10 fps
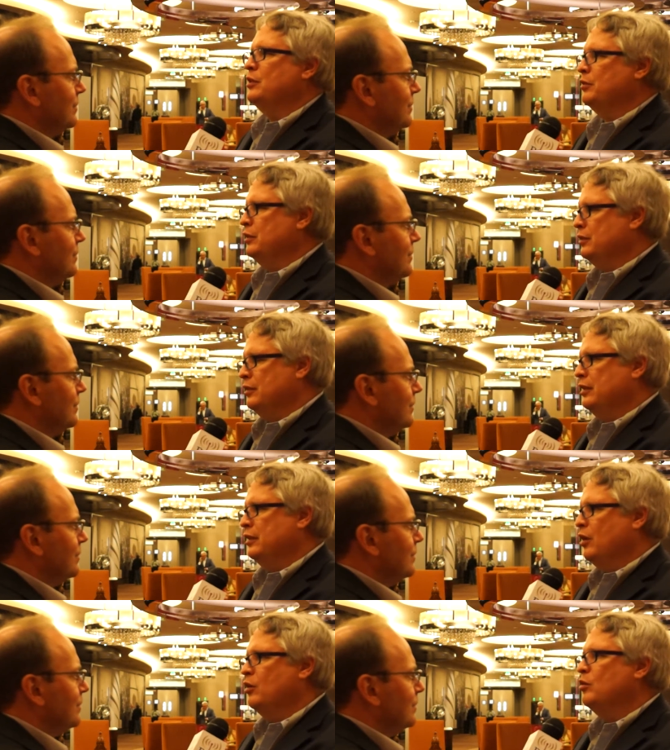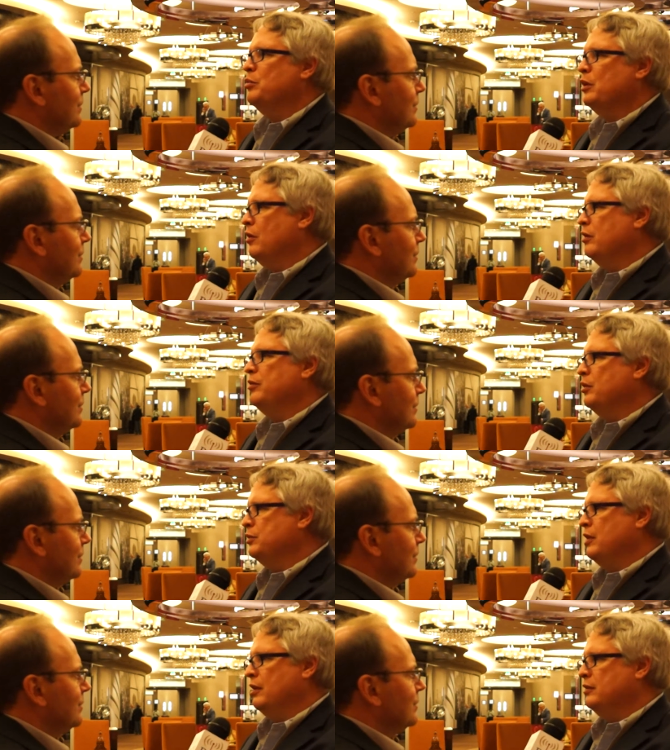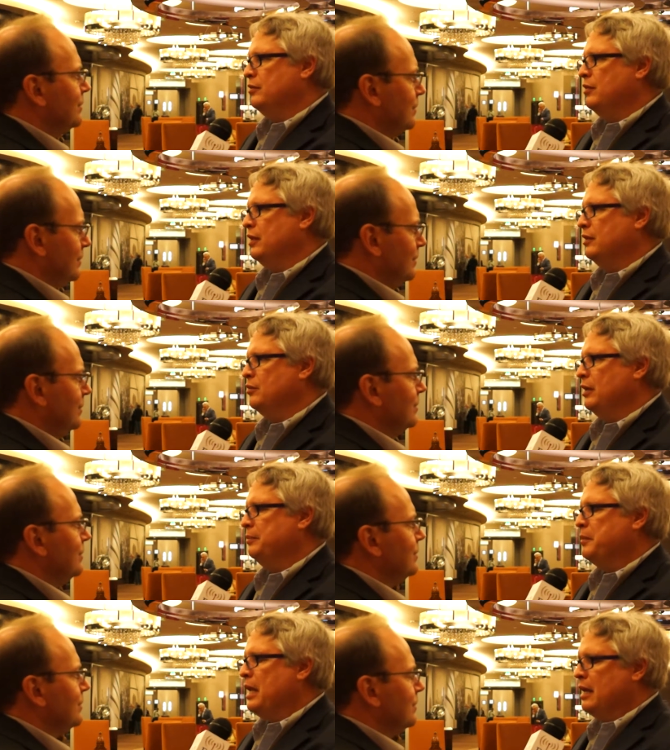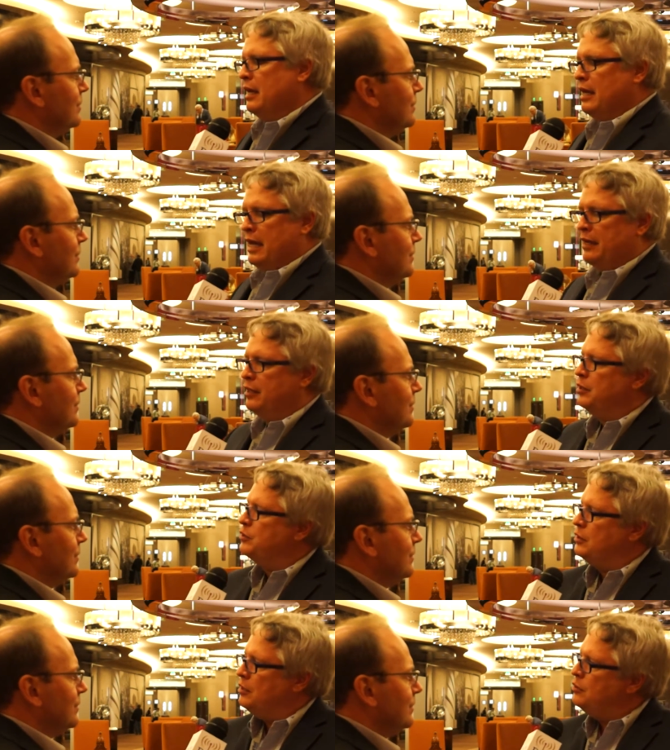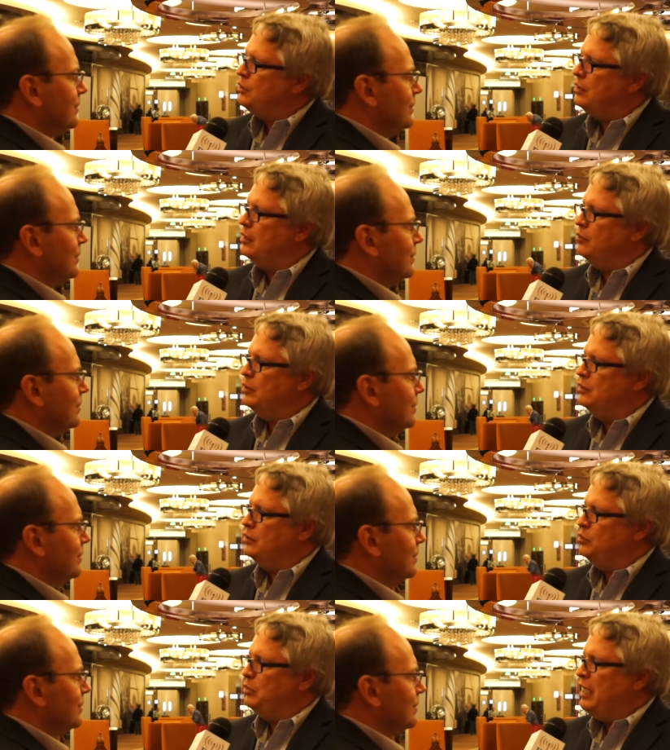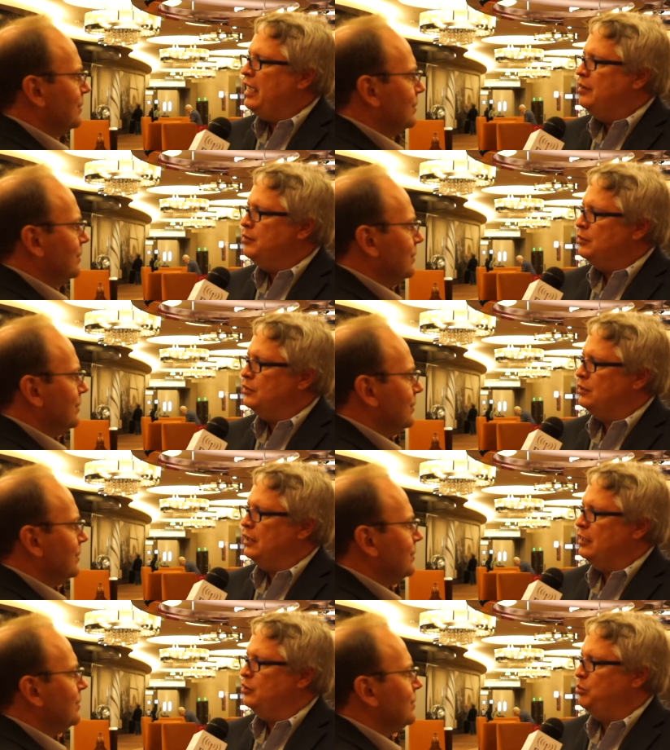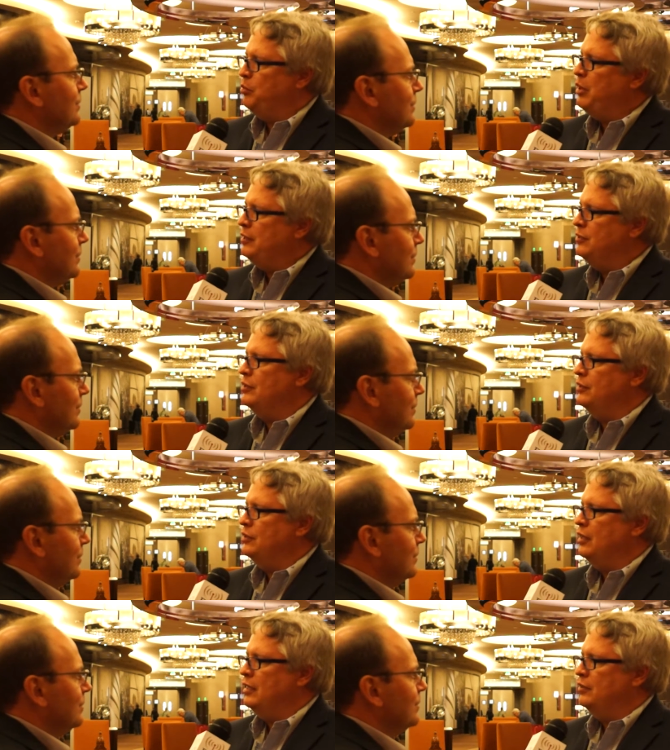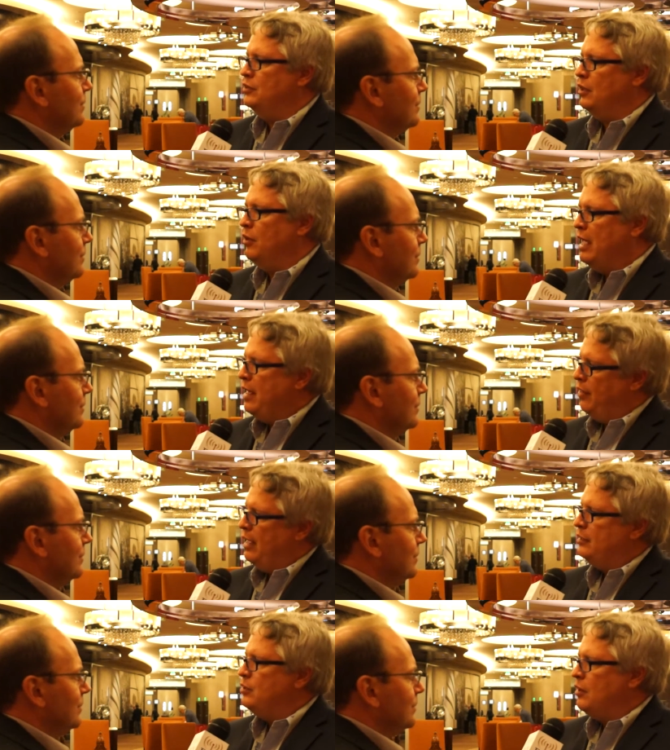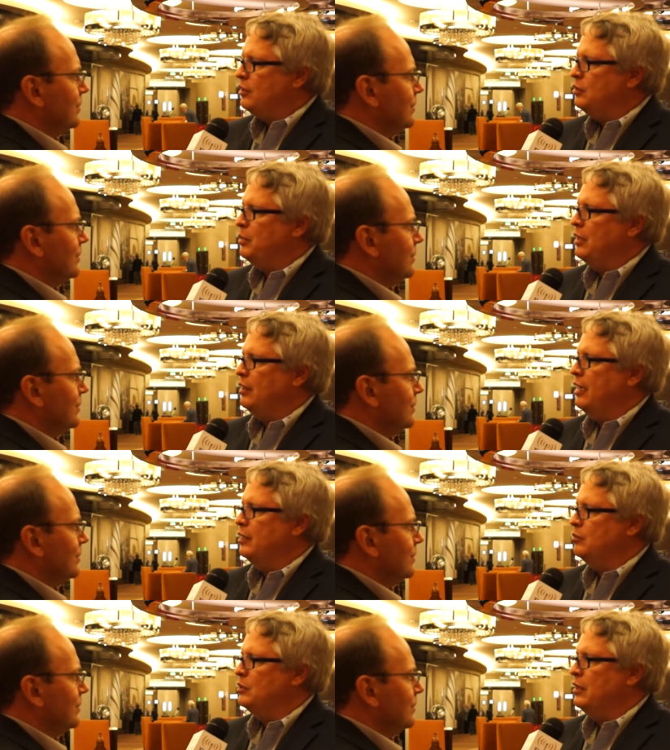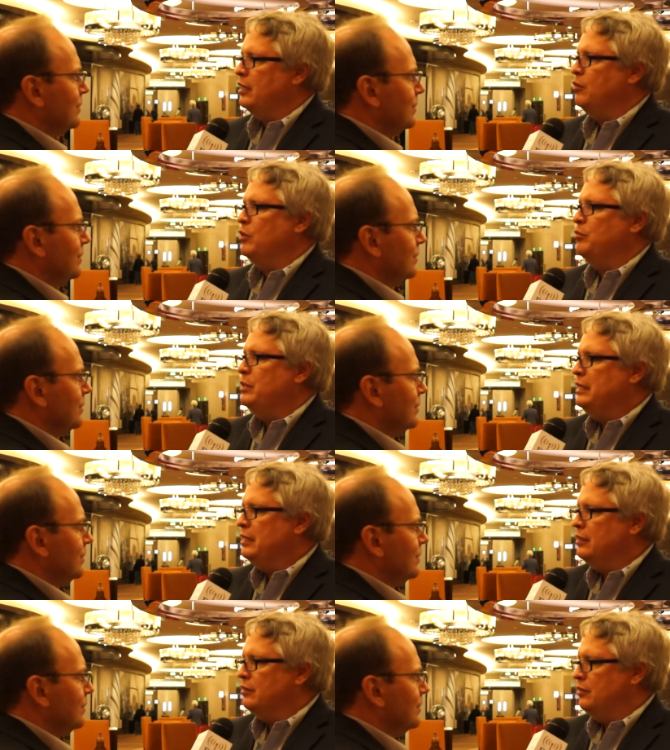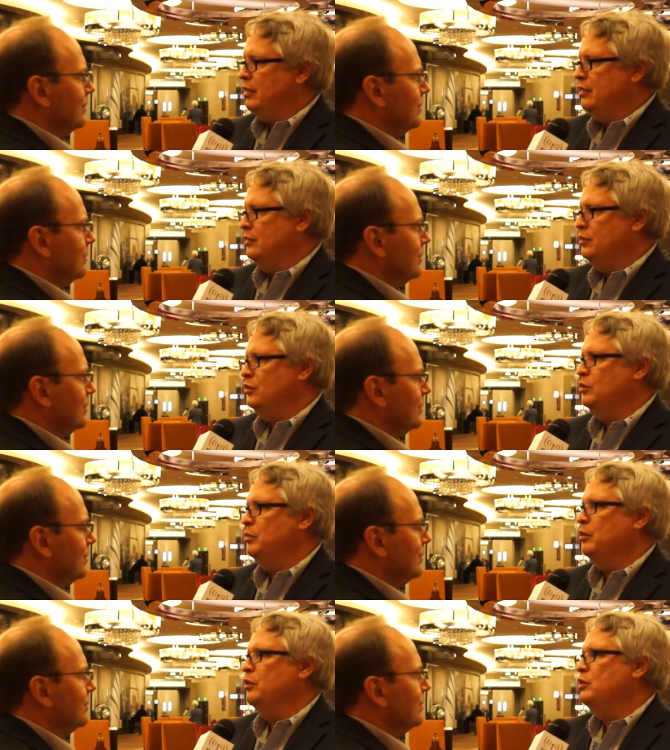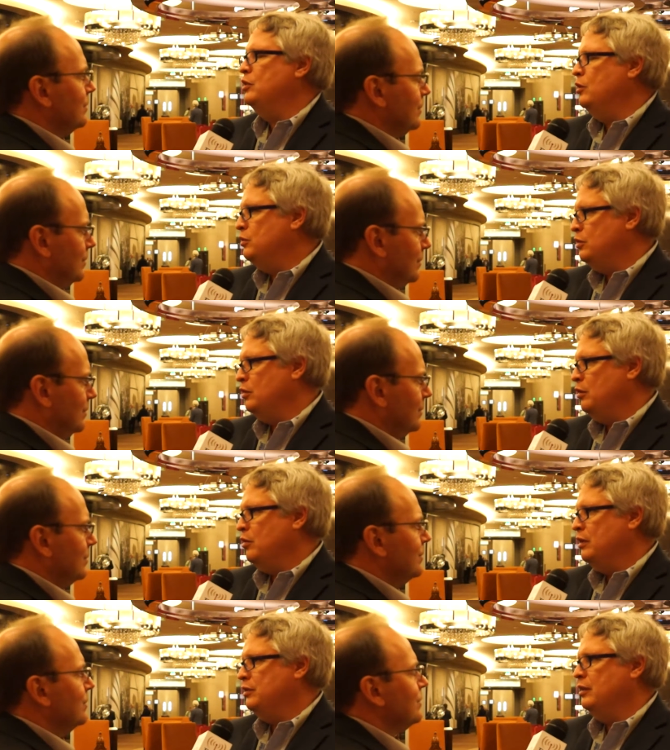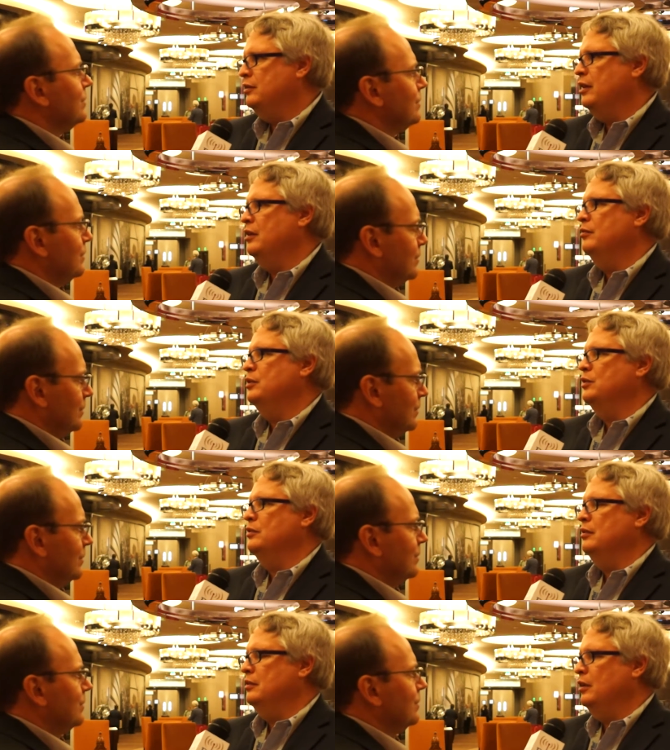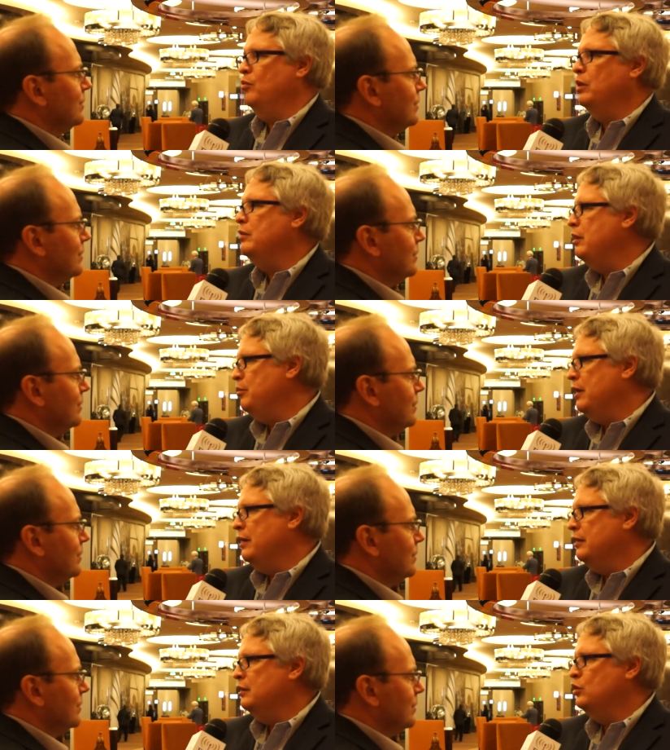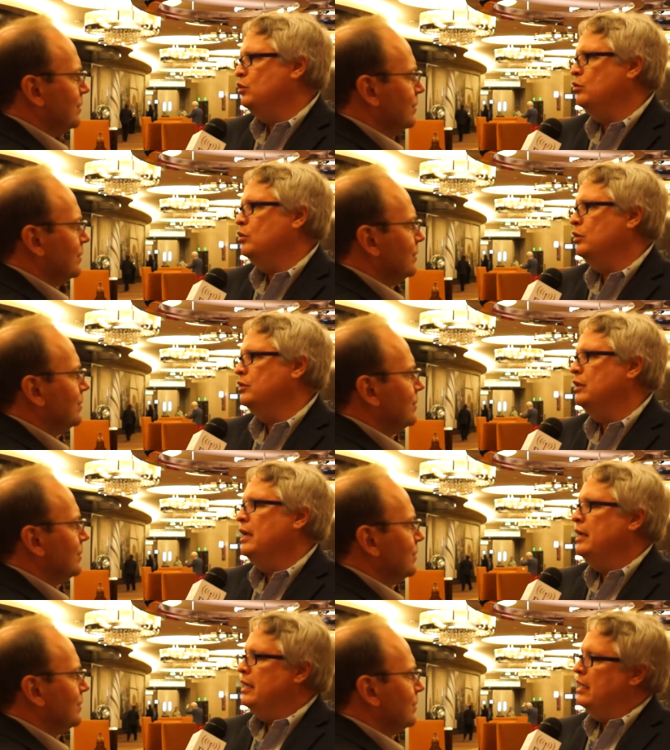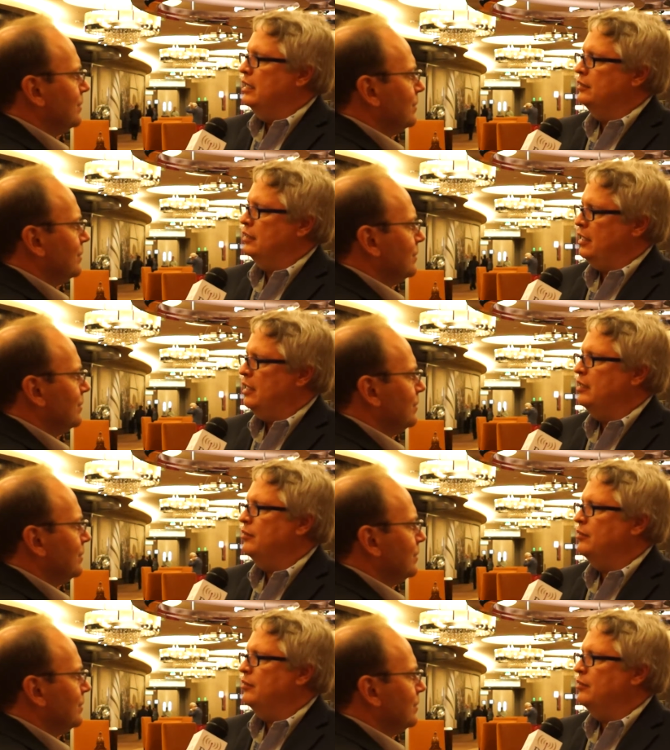Speaker 1: that are in the home and all of those kinds of things, right? And then there's another side, which is a behavioral side. It's a propensity side. So that talked about items like what media are they consuming, what shows do they watch on television, you know, what do they buy in the stores, to kind